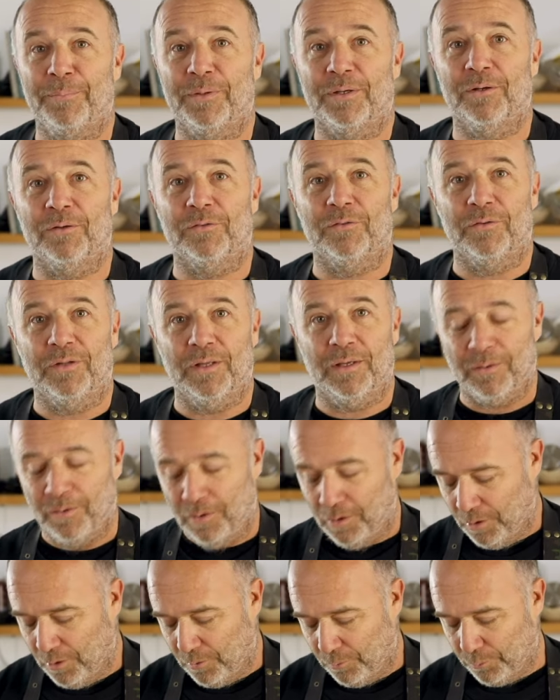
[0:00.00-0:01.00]
because today
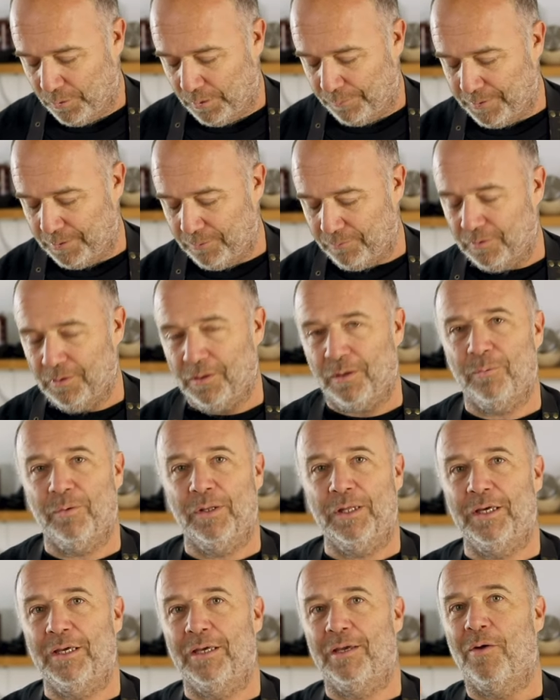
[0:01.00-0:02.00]
we'll be using
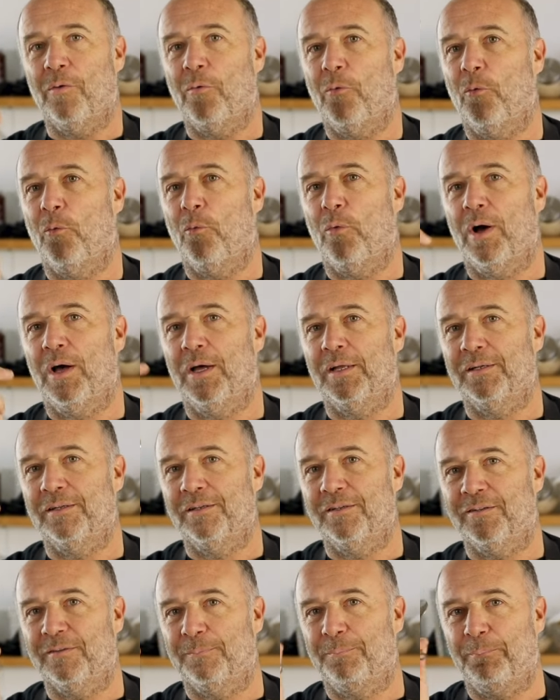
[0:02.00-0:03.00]
only
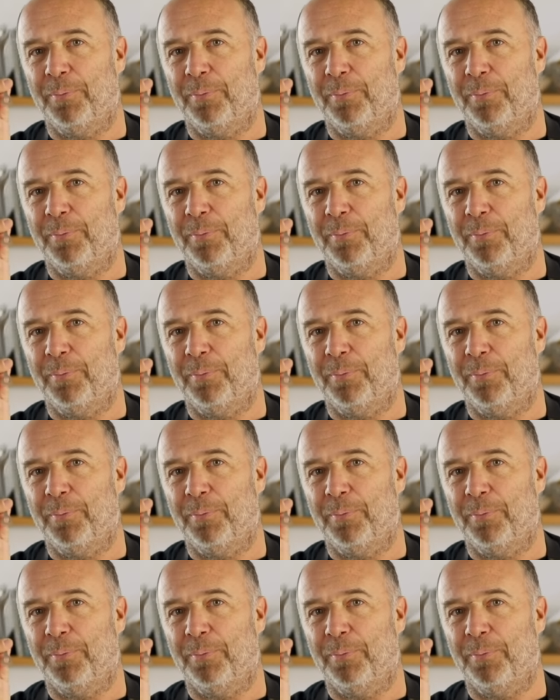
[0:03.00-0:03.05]
one